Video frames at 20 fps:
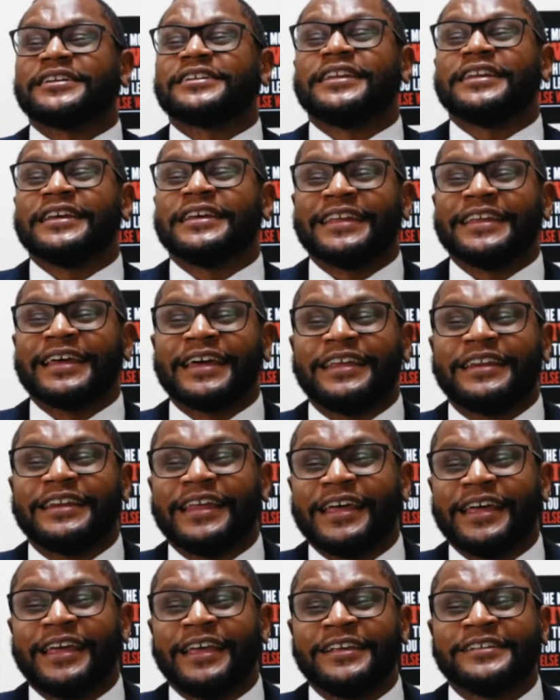or 90
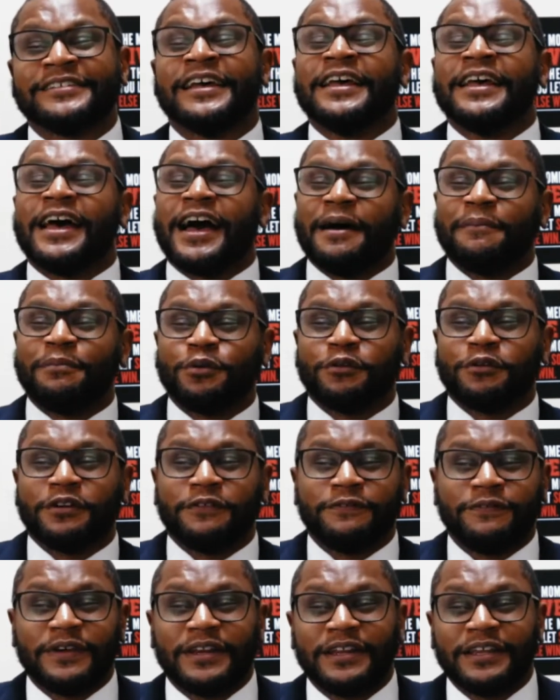days, I'm doing a
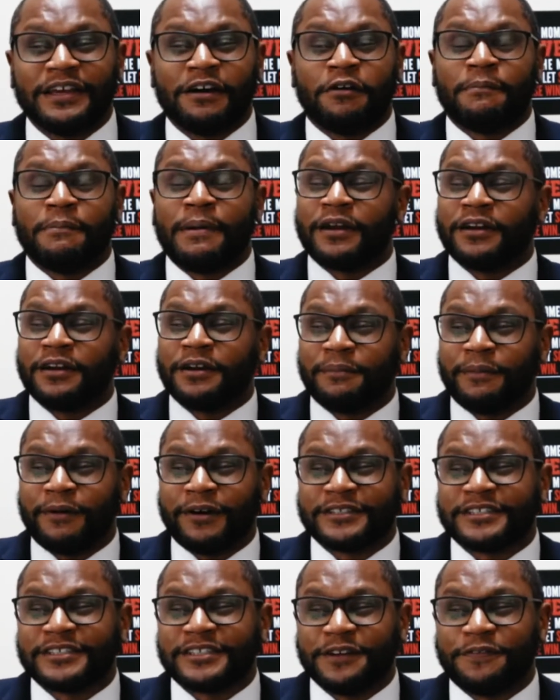video about an
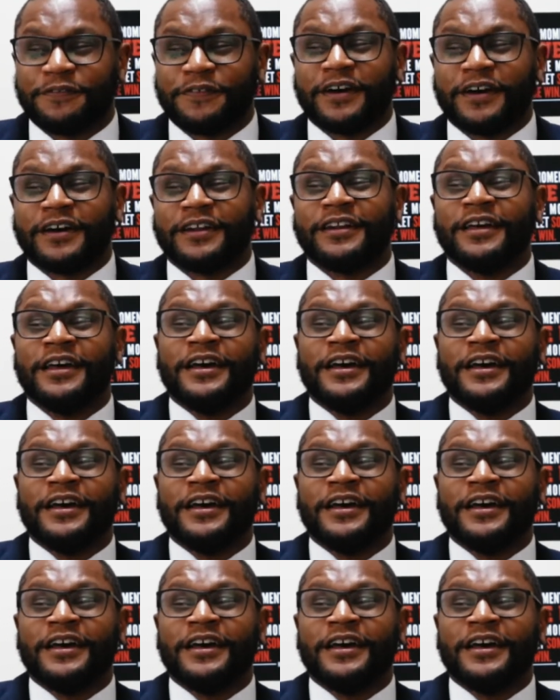emergency fund,